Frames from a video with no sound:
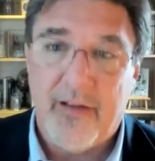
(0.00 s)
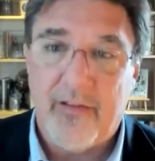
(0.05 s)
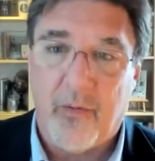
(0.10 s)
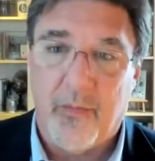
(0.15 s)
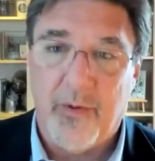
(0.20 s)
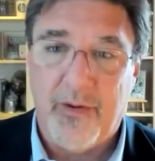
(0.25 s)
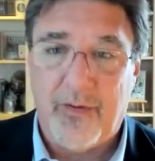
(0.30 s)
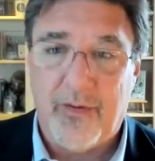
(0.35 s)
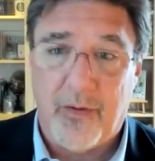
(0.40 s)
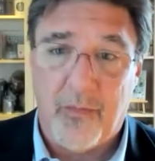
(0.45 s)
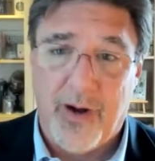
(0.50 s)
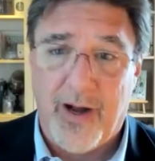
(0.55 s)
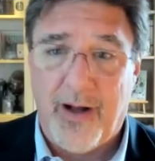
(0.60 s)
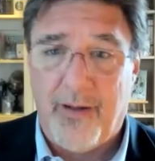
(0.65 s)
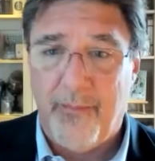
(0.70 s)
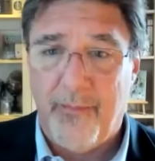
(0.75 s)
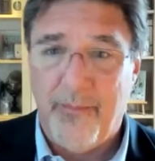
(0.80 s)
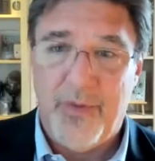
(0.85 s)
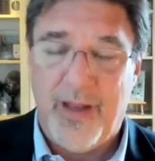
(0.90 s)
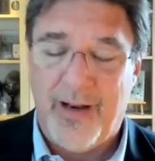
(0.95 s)
And someone said,
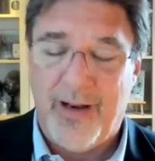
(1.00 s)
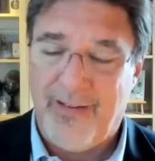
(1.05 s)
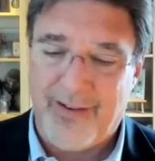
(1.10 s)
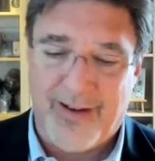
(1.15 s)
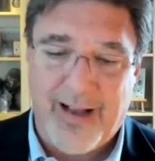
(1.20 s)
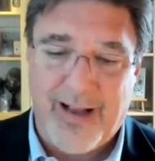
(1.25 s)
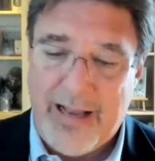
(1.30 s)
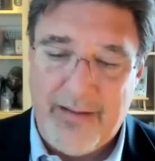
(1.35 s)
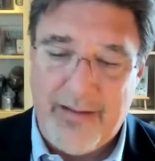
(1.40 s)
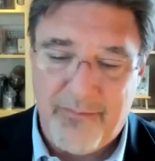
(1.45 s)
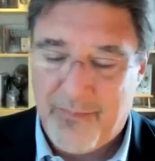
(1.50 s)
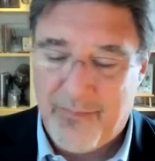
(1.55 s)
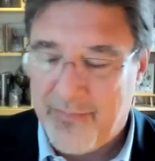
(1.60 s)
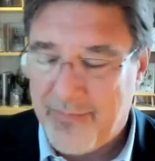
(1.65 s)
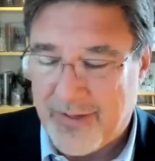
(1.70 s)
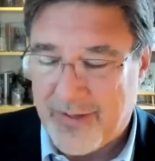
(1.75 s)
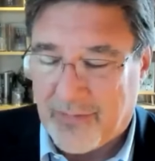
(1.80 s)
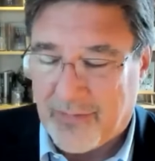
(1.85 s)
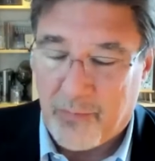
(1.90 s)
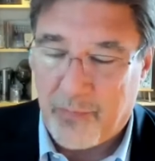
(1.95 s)
well, and it's a guy
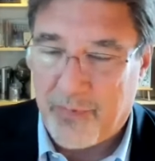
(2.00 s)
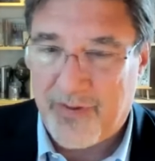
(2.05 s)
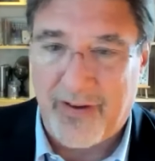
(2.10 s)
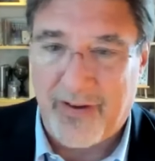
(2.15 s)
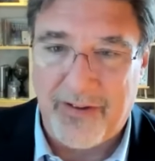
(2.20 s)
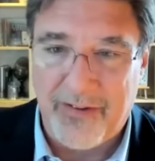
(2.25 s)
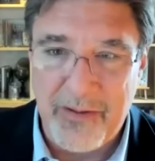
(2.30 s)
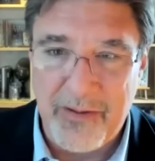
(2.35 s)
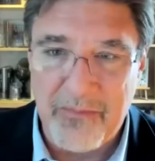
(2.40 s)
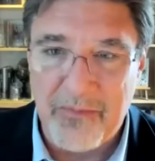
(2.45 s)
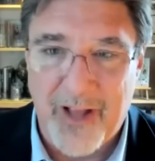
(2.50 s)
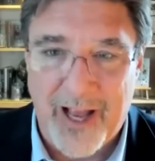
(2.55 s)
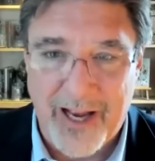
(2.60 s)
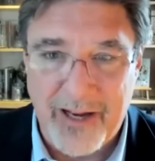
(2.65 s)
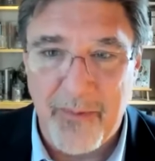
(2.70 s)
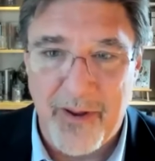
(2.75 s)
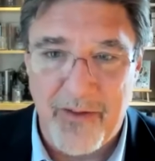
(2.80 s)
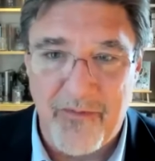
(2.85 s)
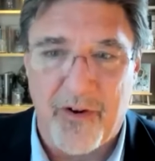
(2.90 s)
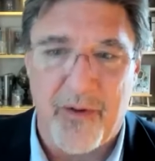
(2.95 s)
doesn't particularly
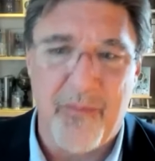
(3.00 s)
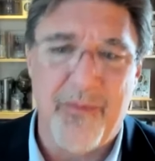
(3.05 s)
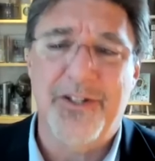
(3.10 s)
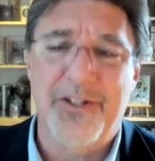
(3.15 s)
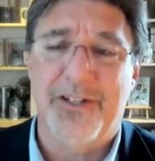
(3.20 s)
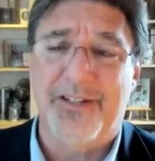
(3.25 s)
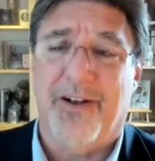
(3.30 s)
like me very much.